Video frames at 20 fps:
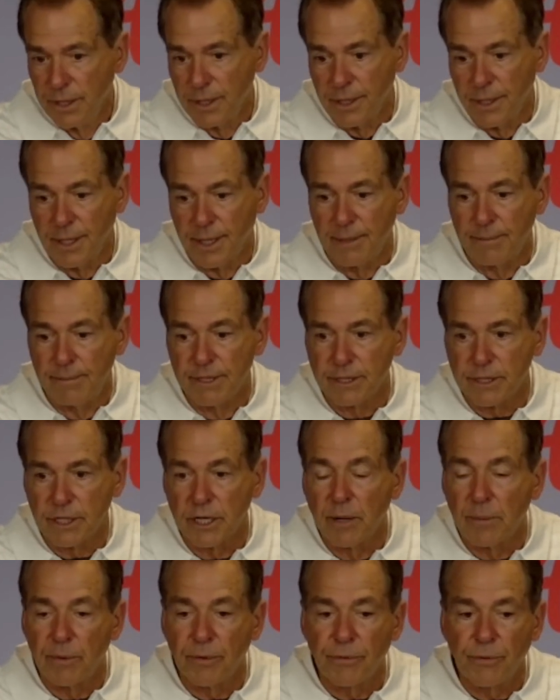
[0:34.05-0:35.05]
miss a
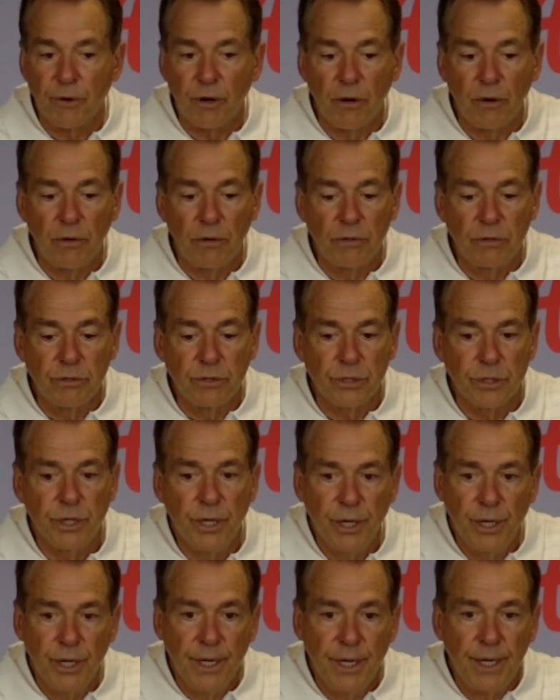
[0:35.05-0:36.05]
couple throws,
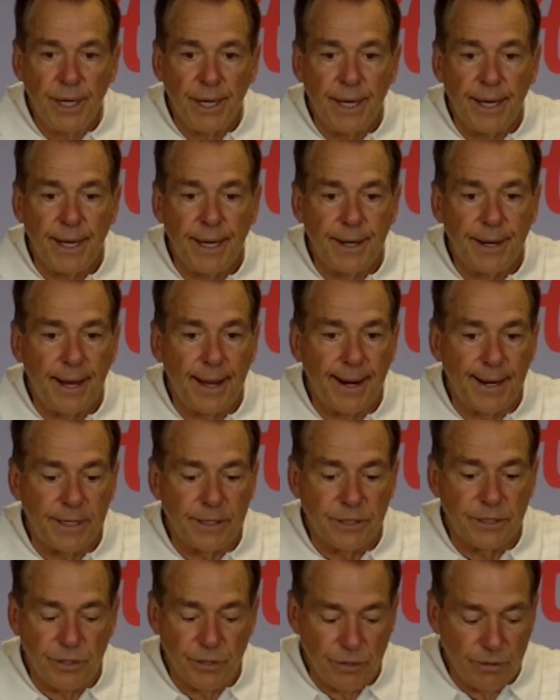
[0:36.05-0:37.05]
and not
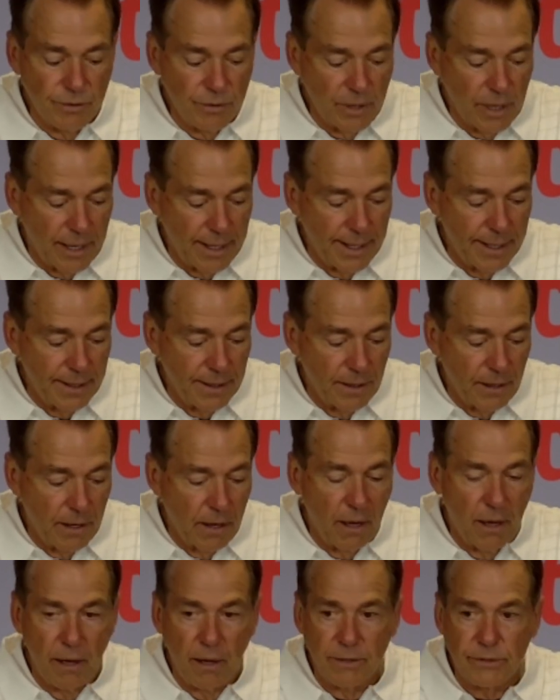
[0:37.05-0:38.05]
executing, not hitting on
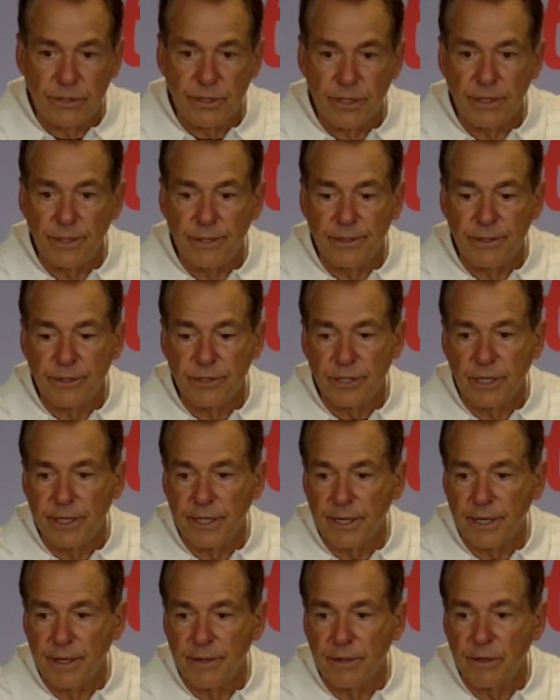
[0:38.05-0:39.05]
all cylinders, let
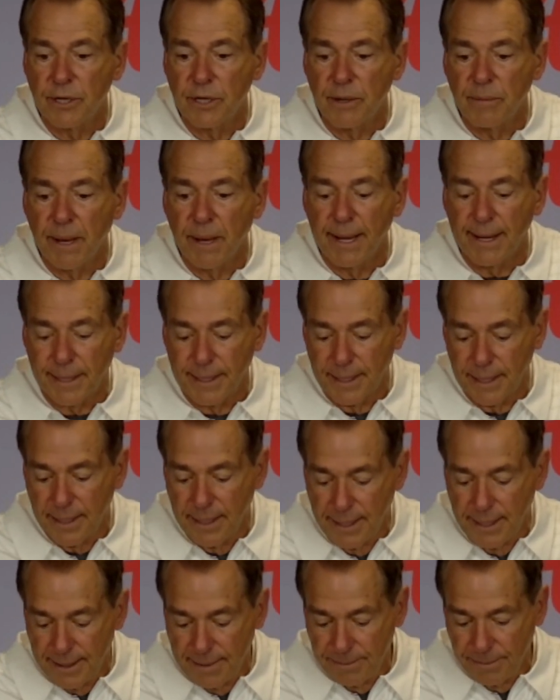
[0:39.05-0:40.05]
the other team back in the
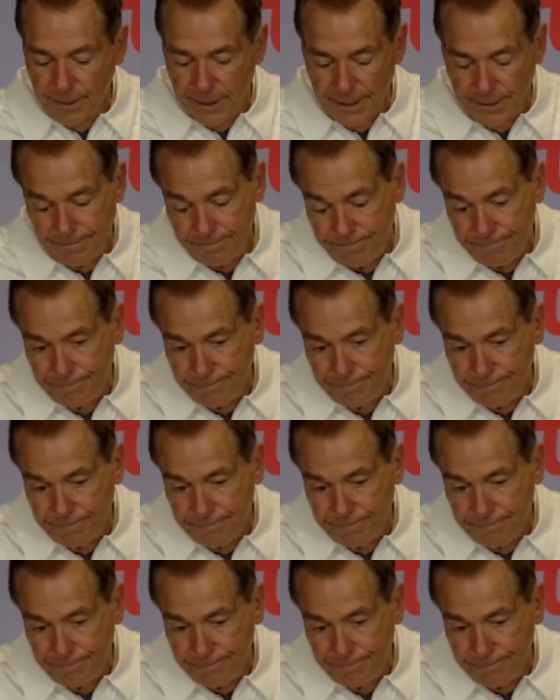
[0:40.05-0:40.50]
game, but